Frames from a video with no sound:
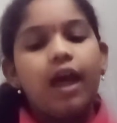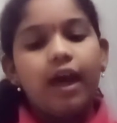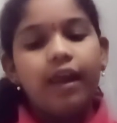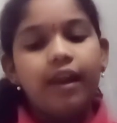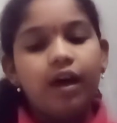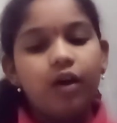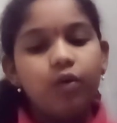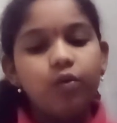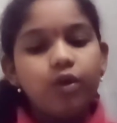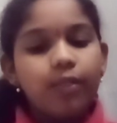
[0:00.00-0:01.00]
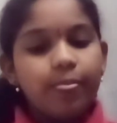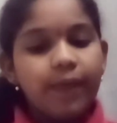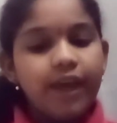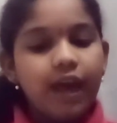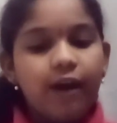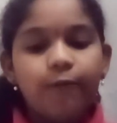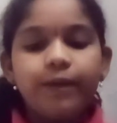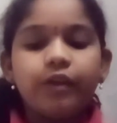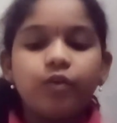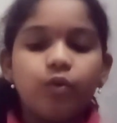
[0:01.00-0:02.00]
and how they have been
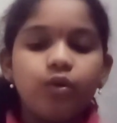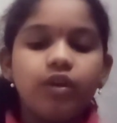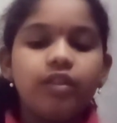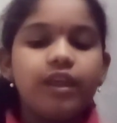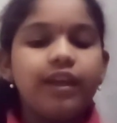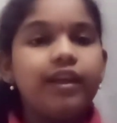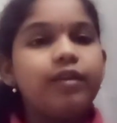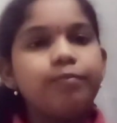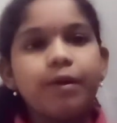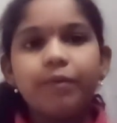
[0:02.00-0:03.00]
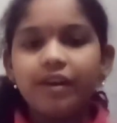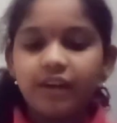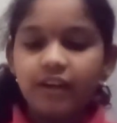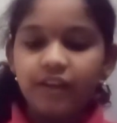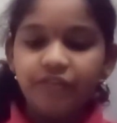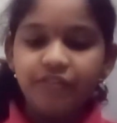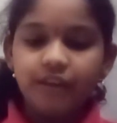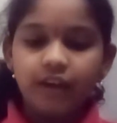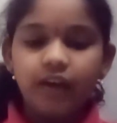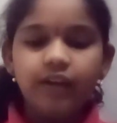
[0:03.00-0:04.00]
cooked, then it may be
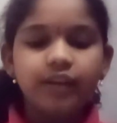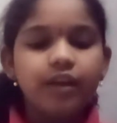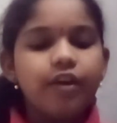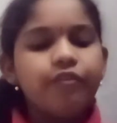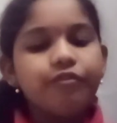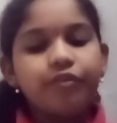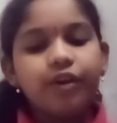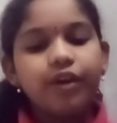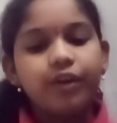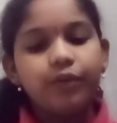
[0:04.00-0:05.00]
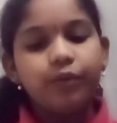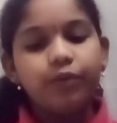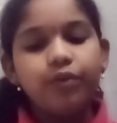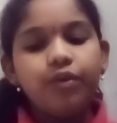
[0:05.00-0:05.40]
difficult for you